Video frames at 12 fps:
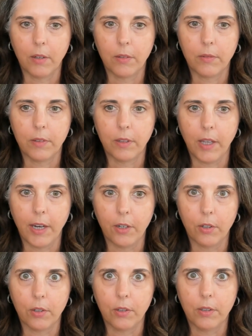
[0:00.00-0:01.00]

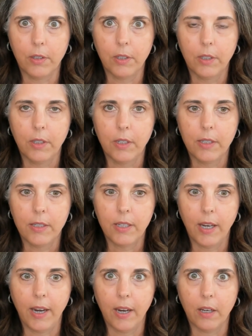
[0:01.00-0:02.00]
lighter
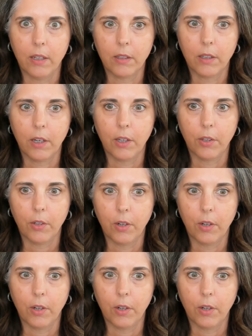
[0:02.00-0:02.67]
tan color